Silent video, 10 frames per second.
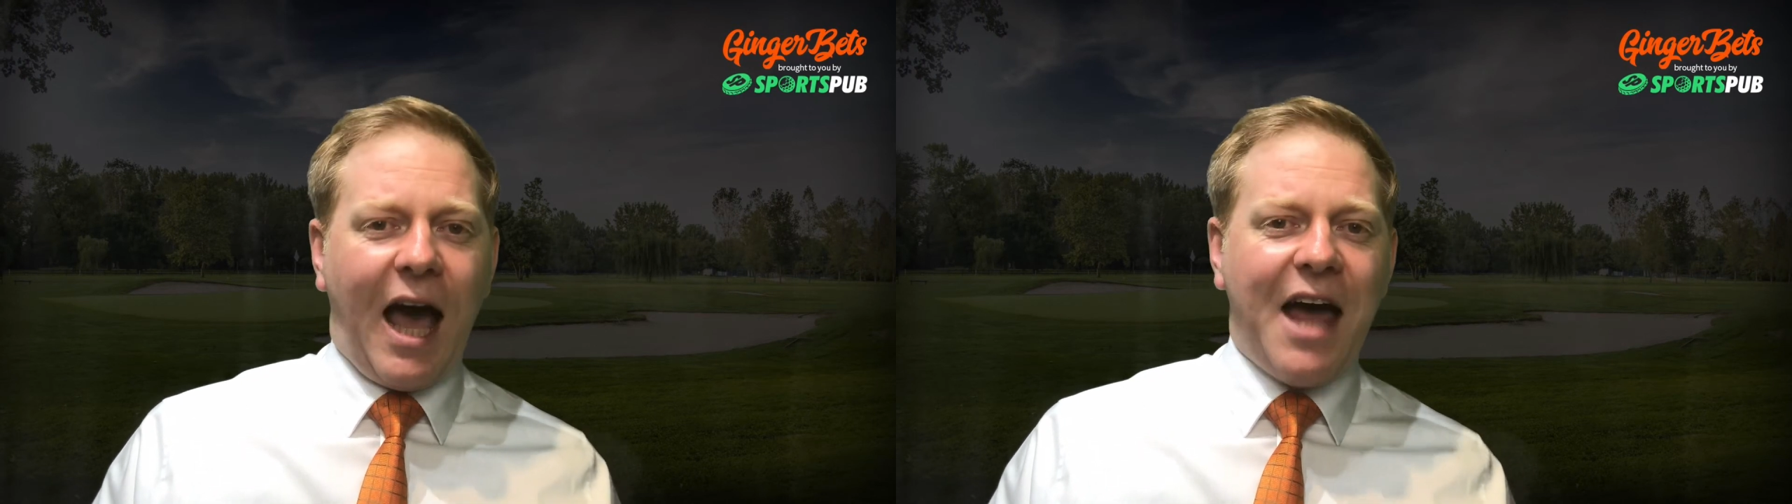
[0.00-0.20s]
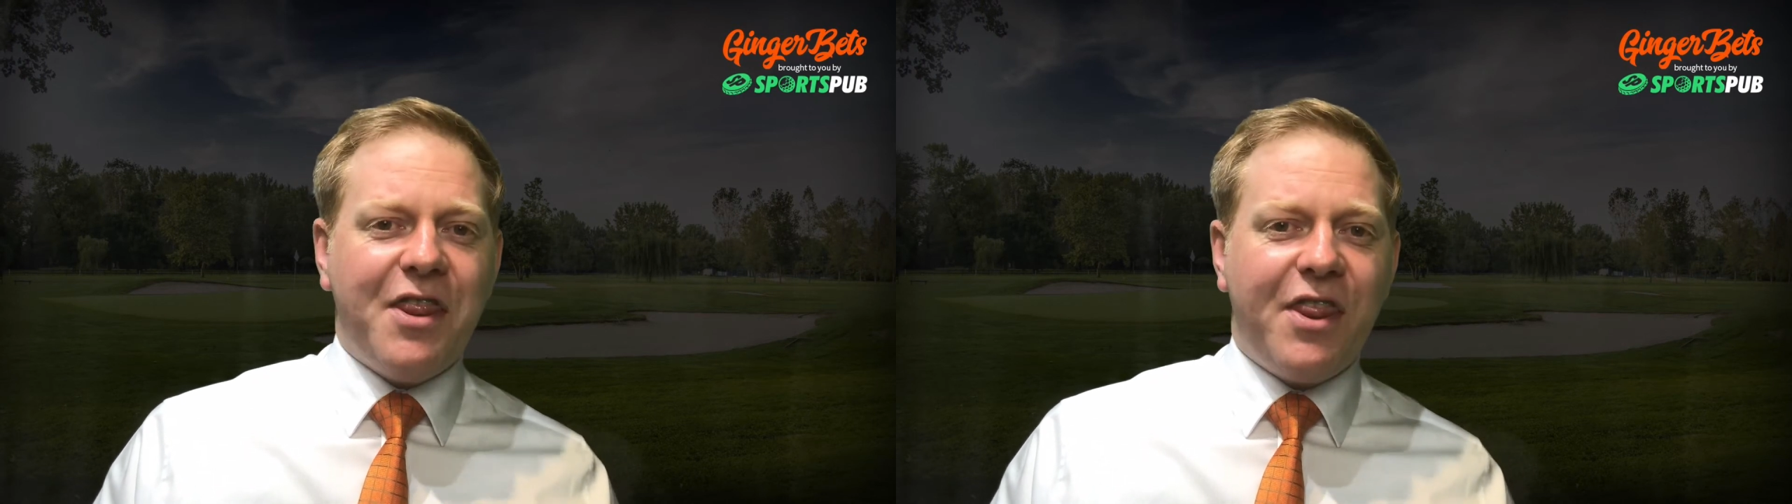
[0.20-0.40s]

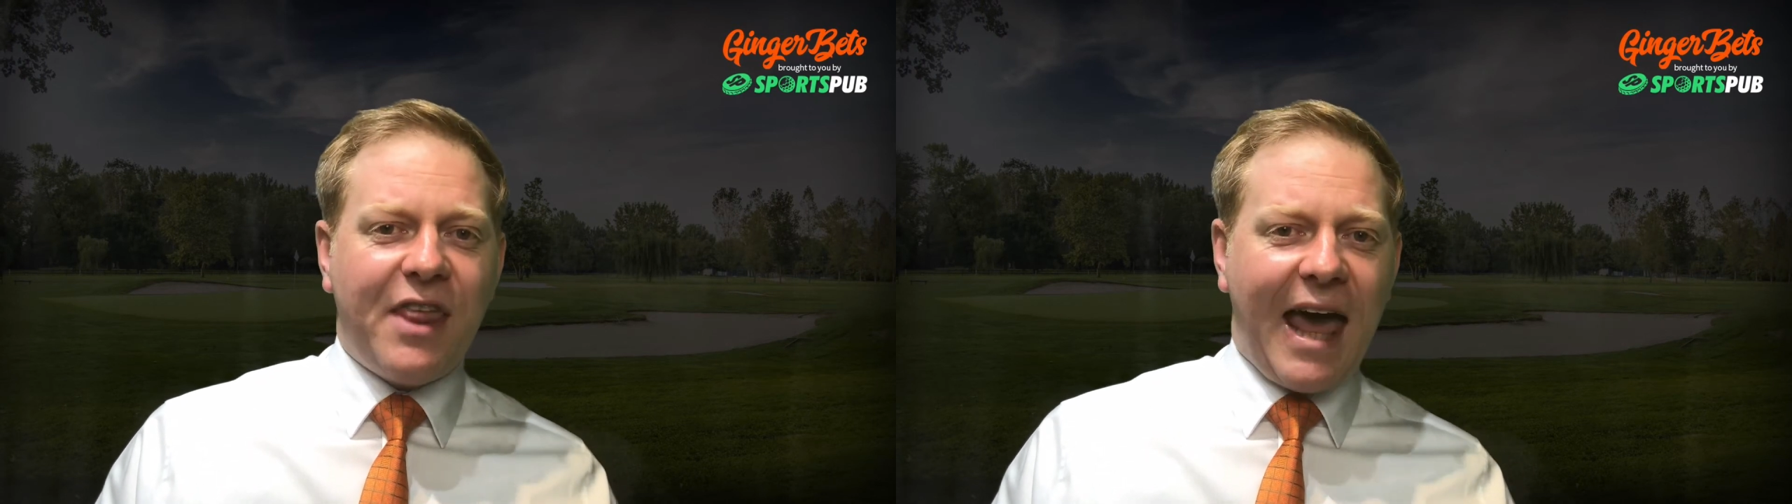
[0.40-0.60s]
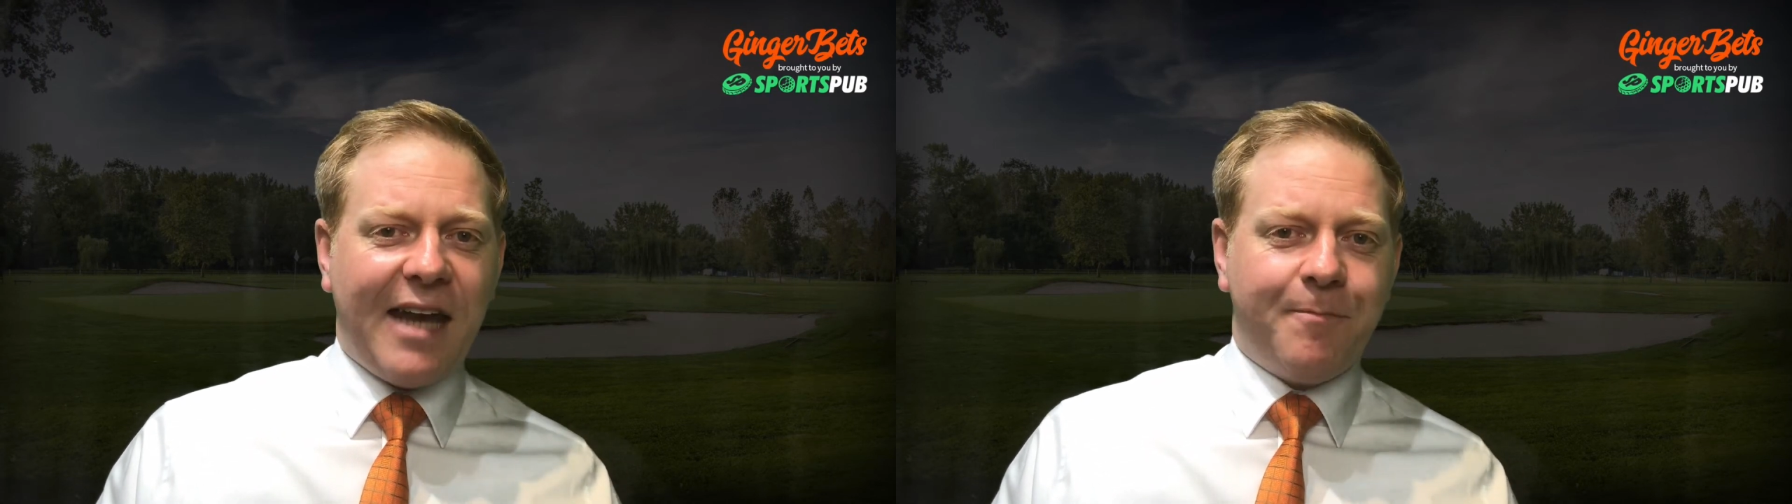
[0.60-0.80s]
And
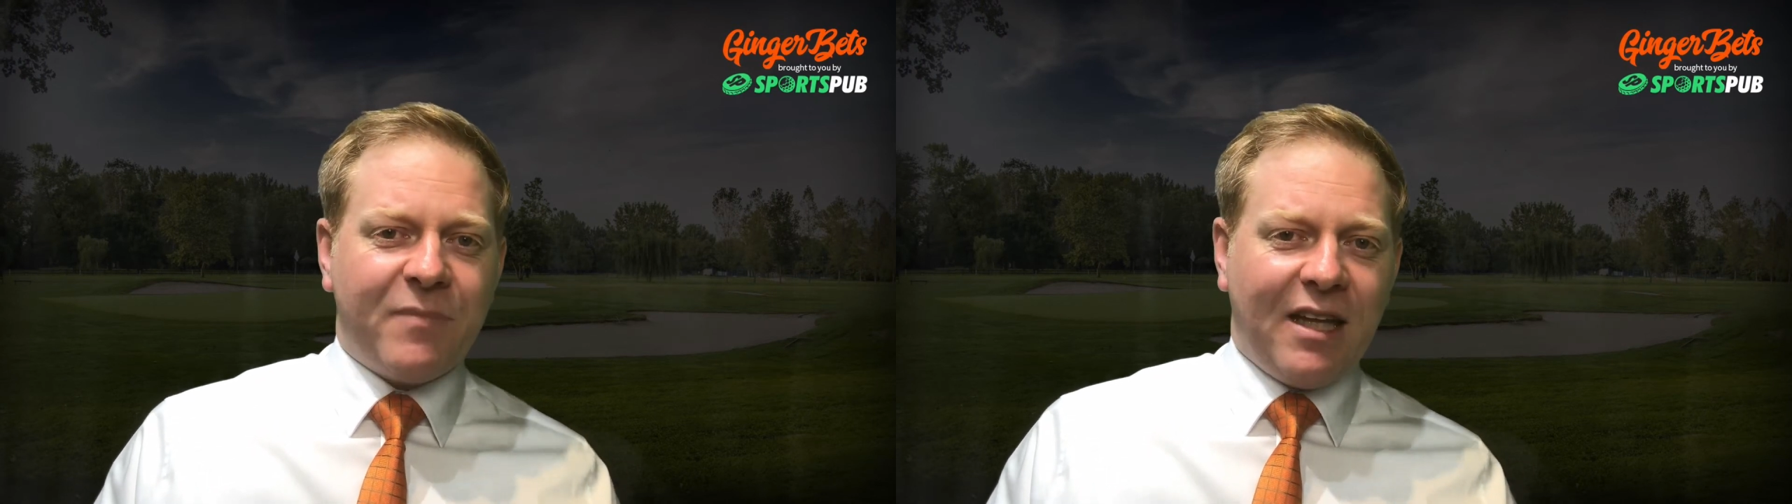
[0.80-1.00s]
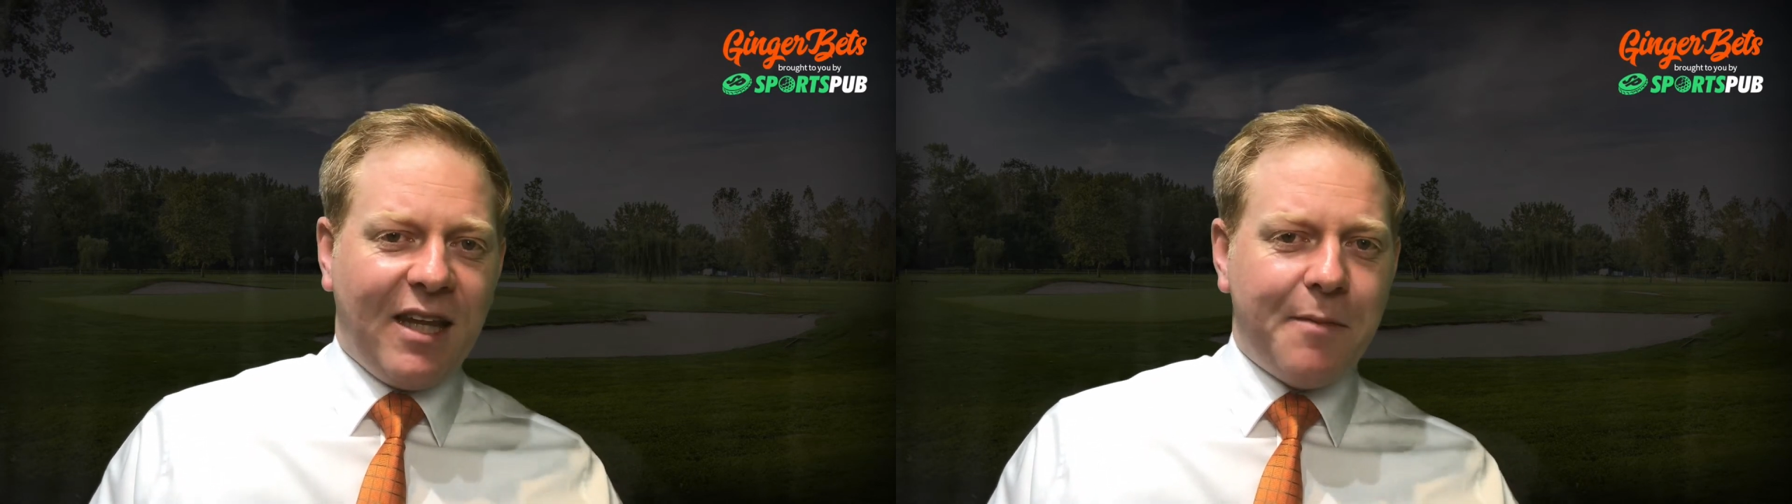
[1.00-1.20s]
then,
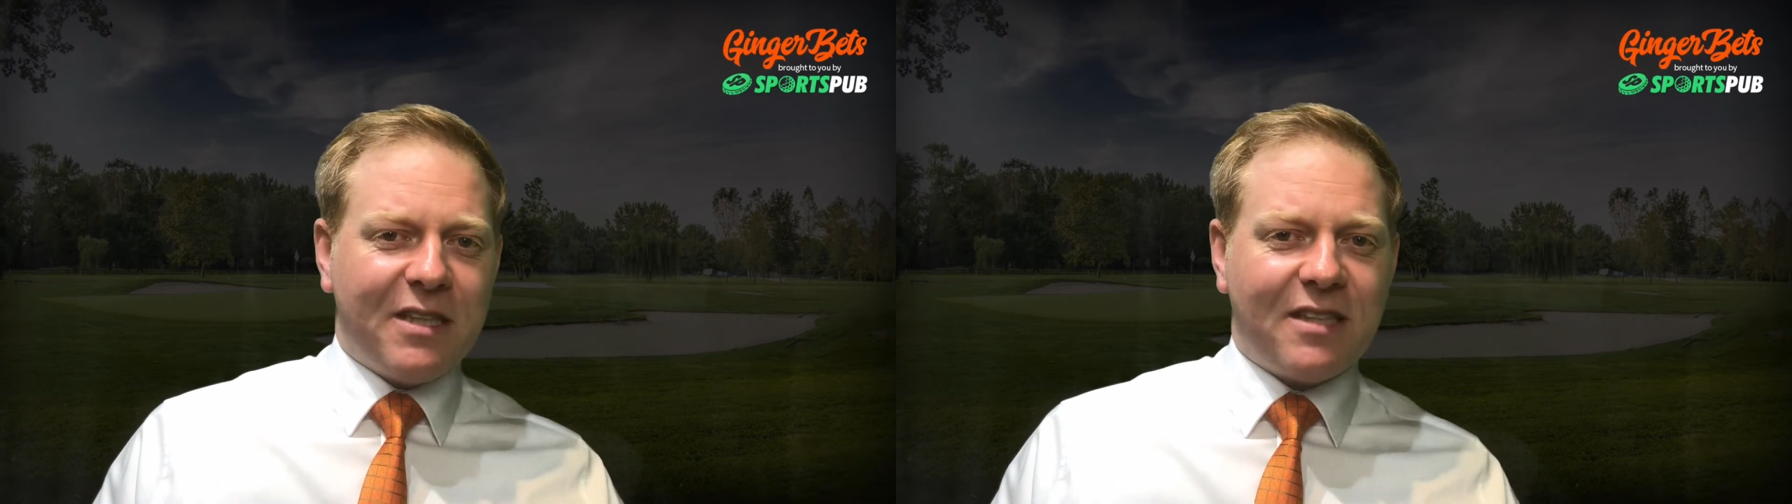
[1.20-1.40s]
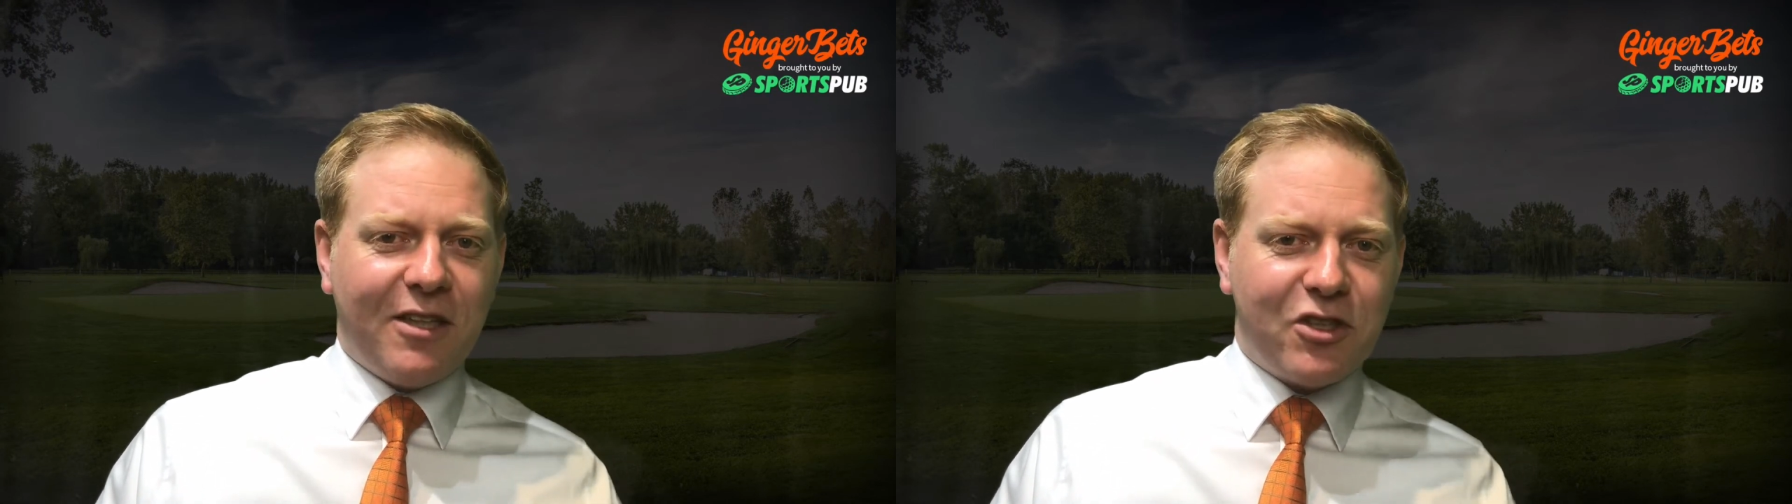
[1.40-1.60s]
let me
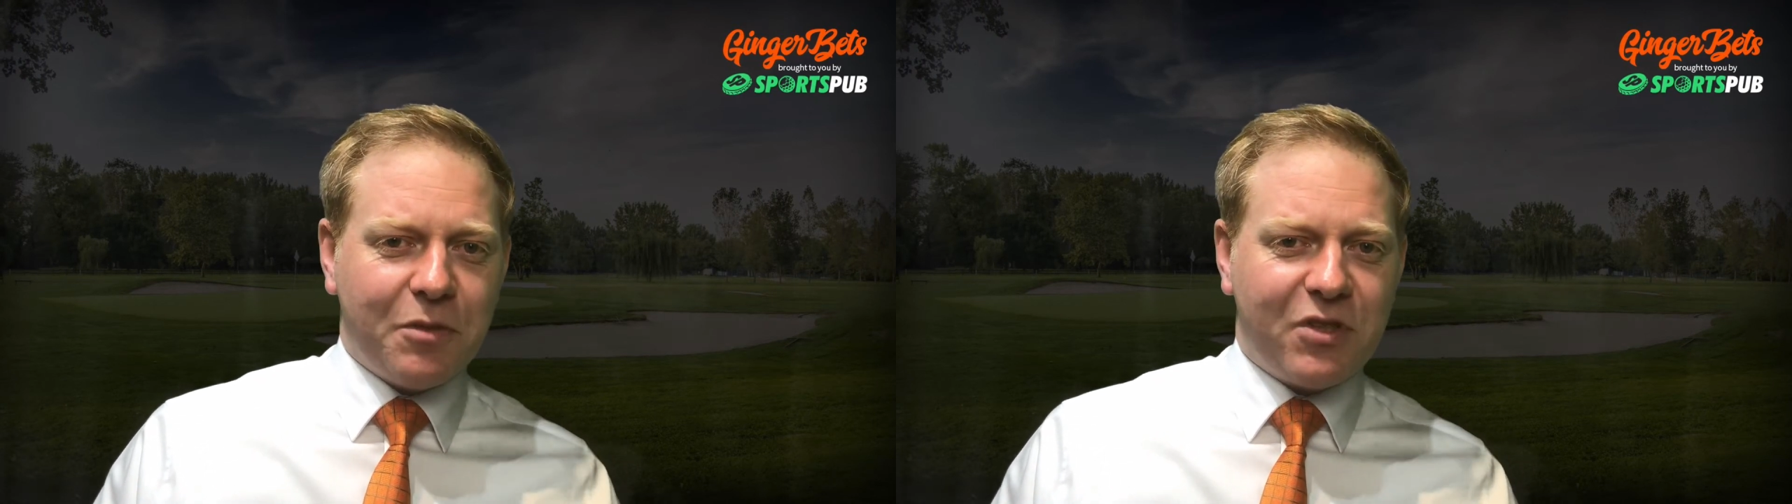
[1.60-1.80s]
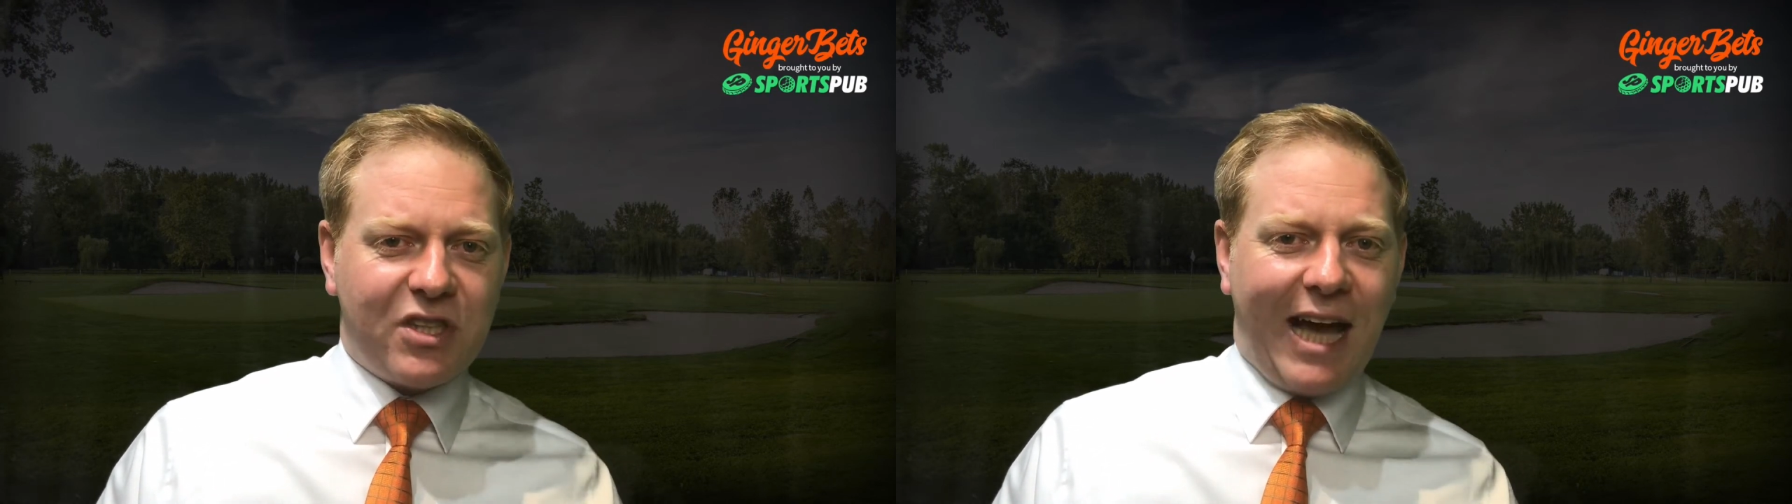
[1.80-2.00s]
tell you
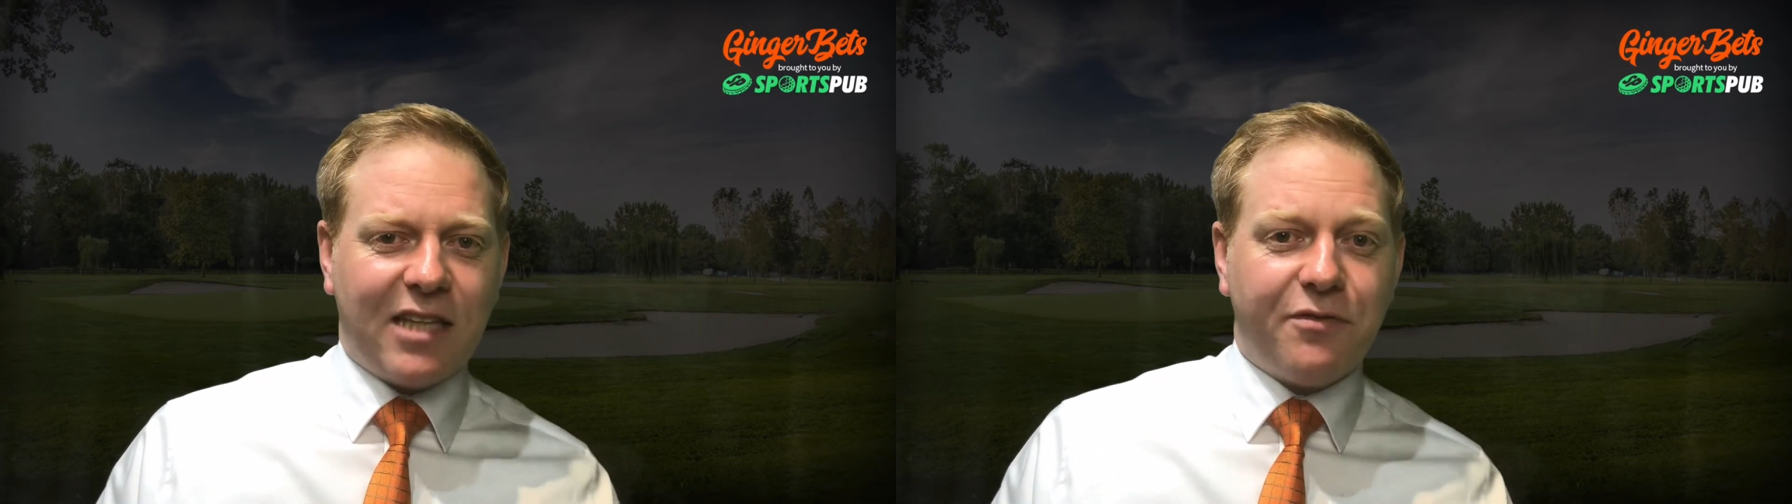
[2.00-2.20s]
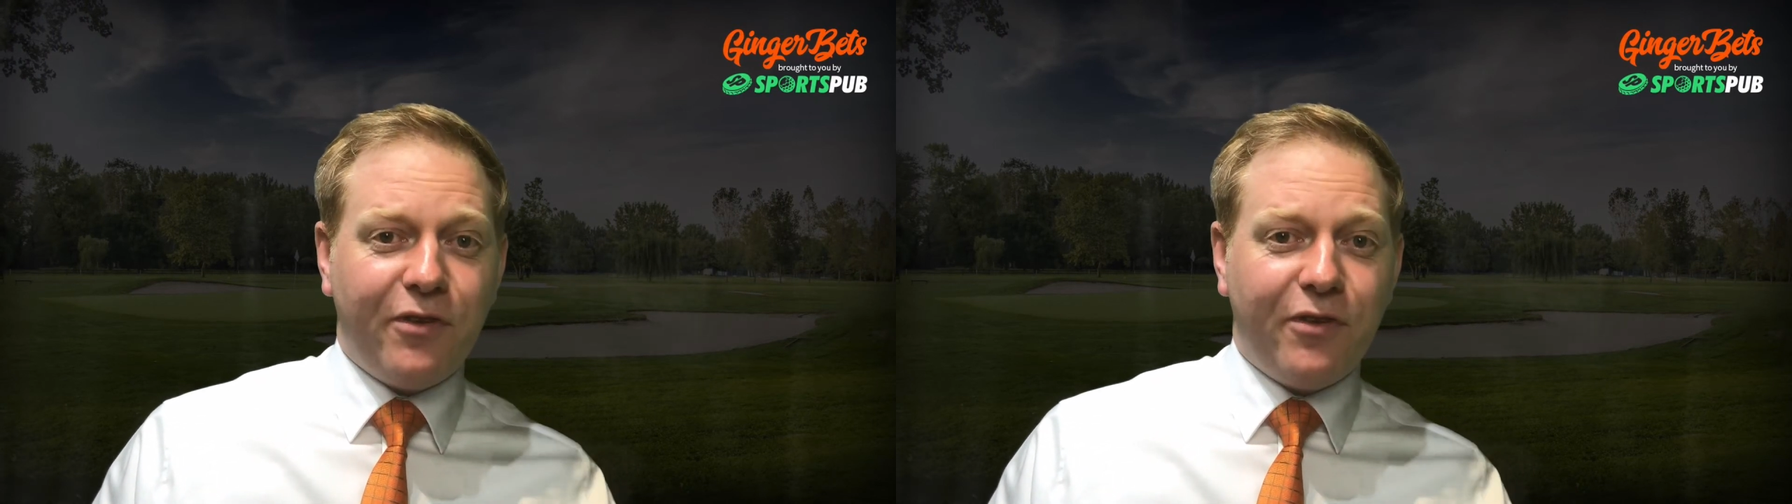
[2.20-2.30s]
some stats.